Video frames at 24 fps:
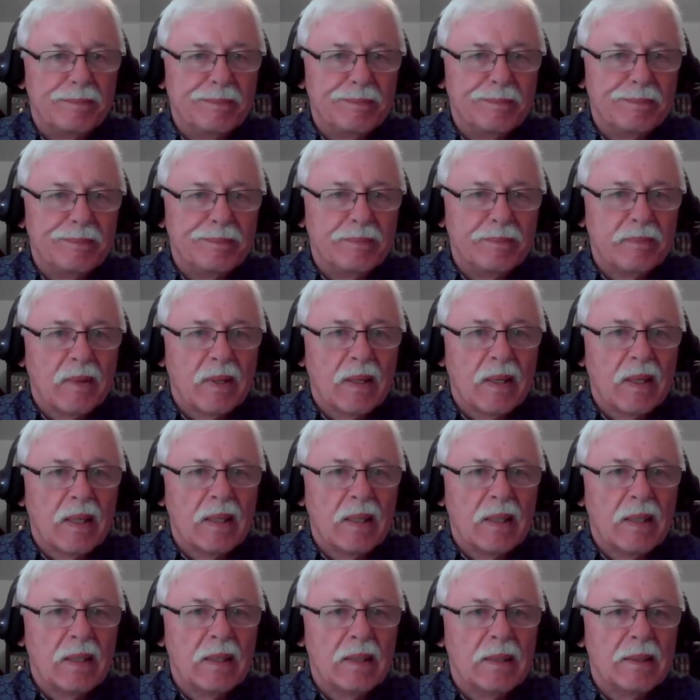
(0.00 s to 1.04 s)

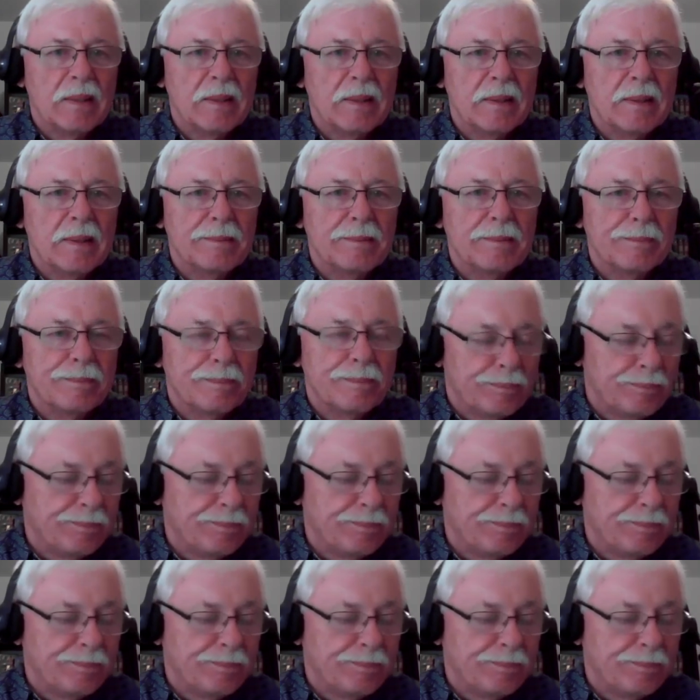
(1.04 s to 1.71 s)
(silence)